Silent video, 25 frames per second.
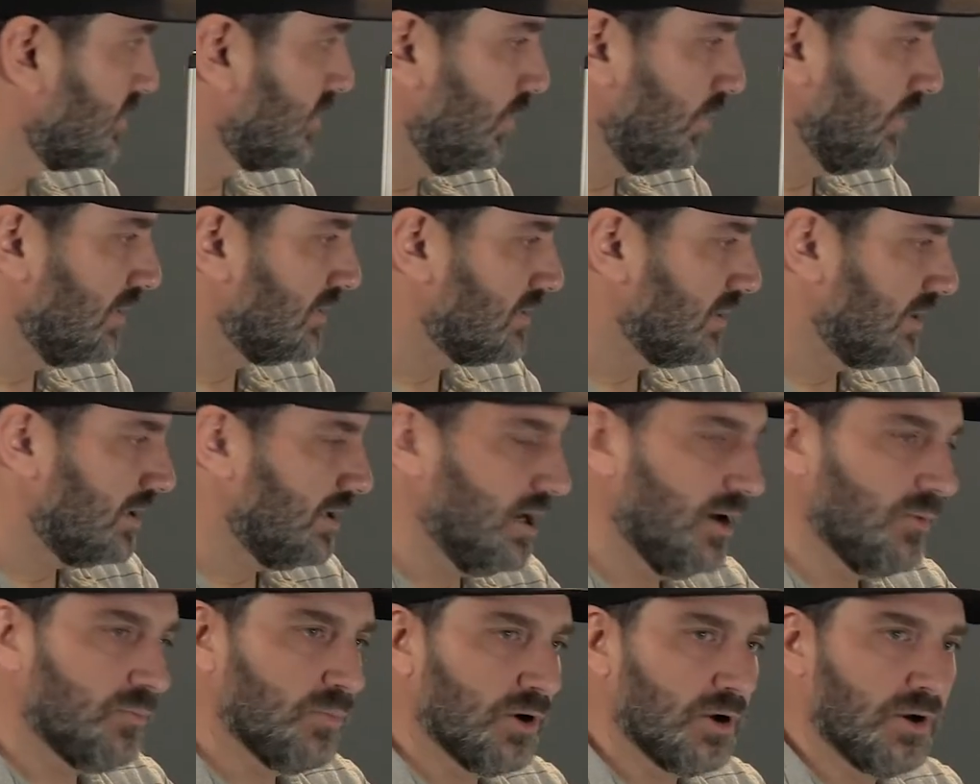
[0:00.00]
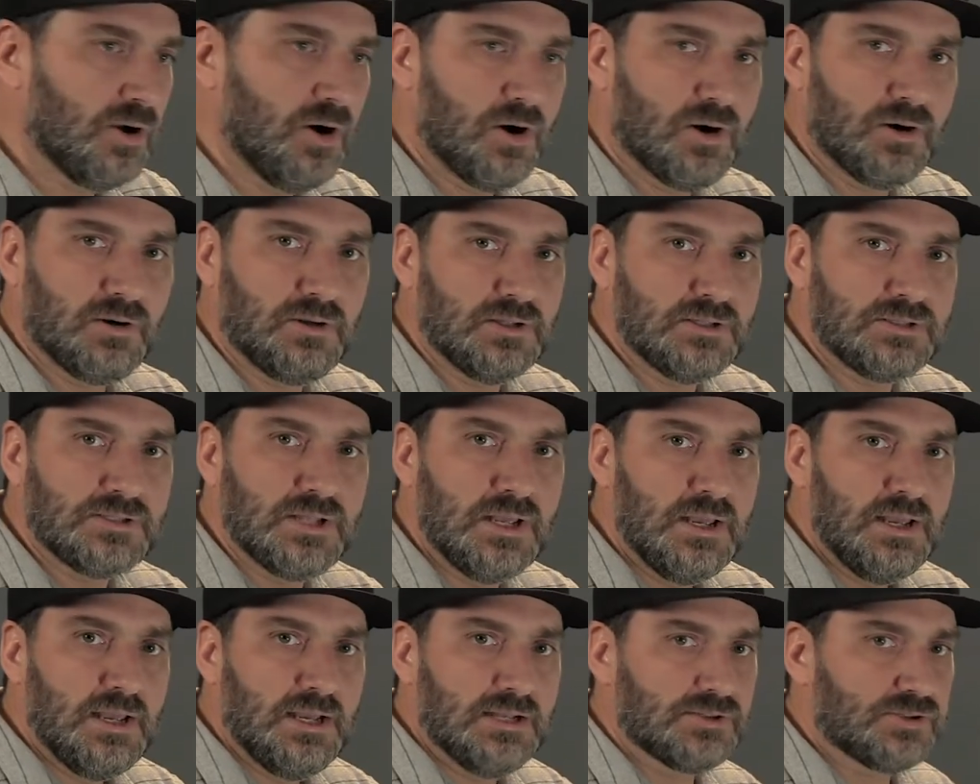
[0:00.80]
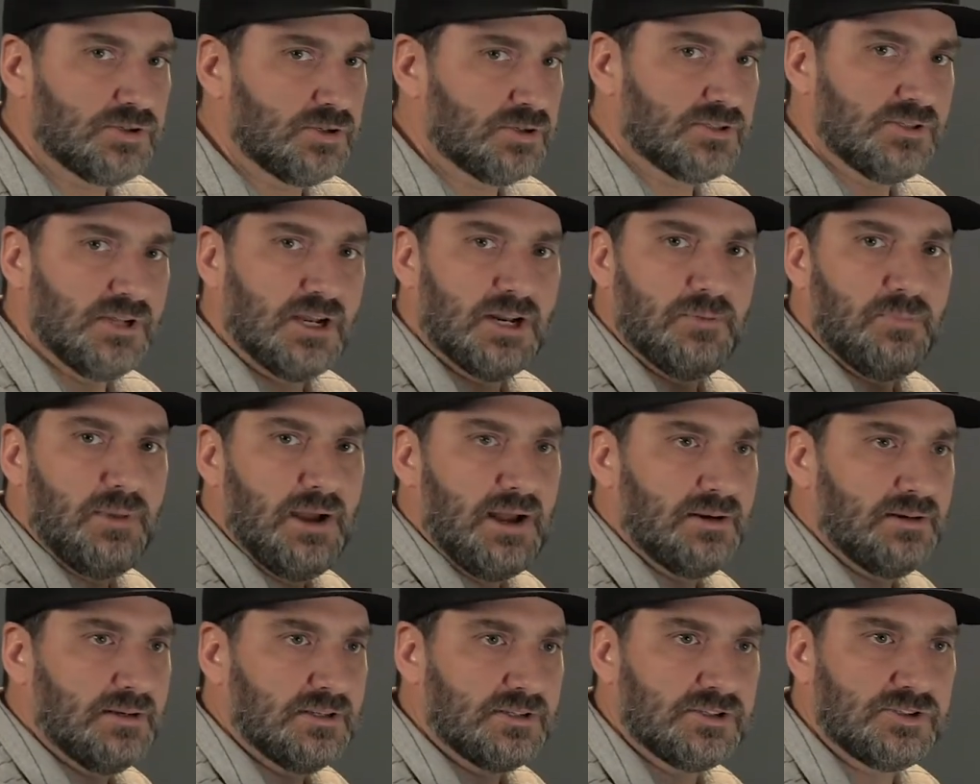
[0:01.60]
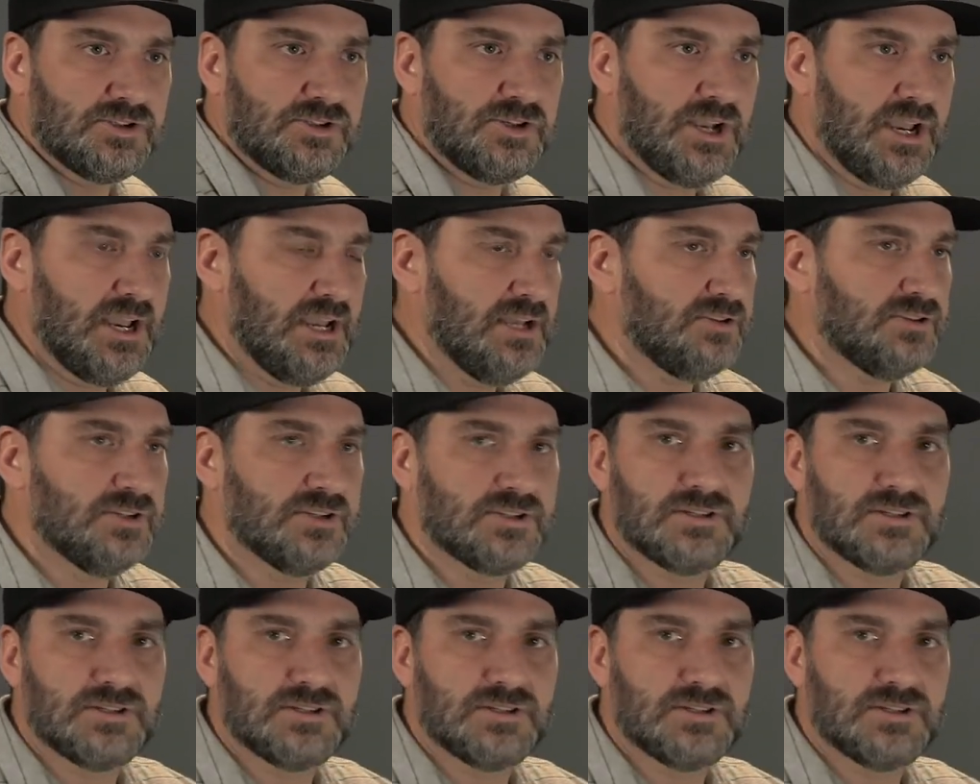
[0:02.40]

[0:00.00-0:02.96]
is going to come regardless. And so it's not about an exchange.